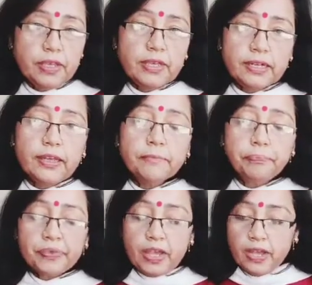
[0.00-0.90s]
Clear?
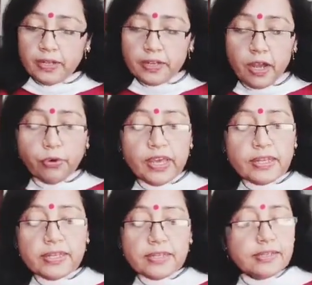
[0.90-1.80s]
Now,
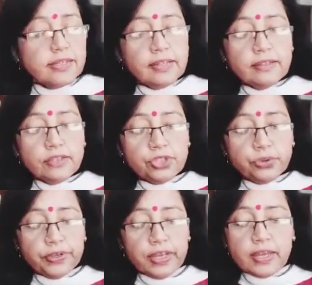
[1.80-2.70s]
in this
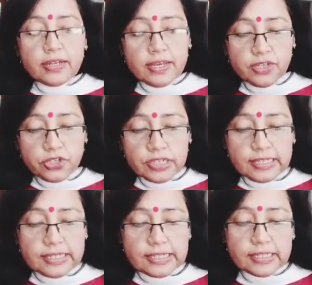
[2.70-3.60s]
story, An Angel
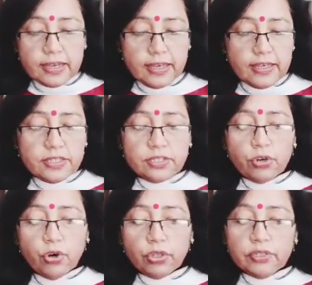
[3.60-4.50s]
in Disguise, the
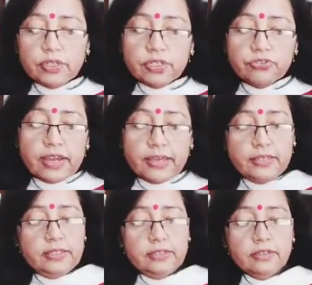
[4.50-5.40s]
author
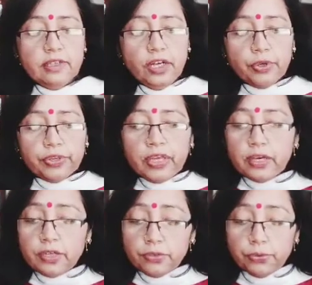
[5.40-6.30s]
strikes, okay,
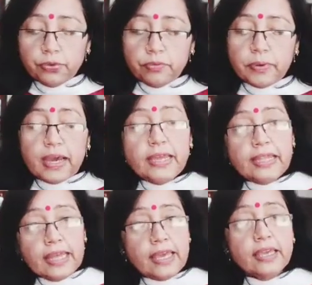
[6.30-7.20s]
a note by
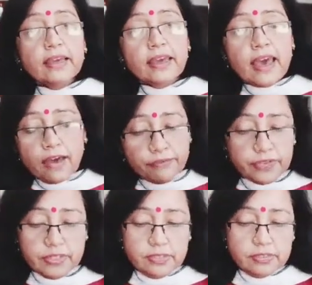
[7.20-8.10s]
laying
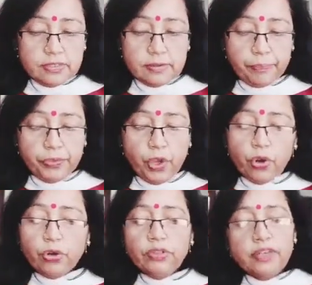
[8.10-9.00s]
emphasis
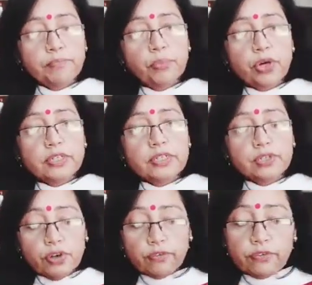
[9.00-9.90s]
on the importance
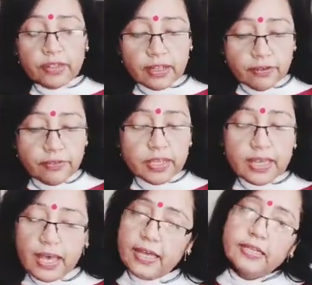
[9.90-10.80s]
of loving
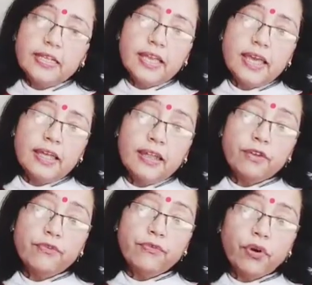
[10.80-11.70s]
and
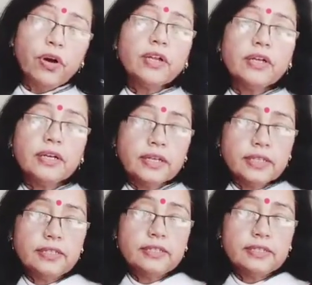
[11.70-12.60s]
caring for others.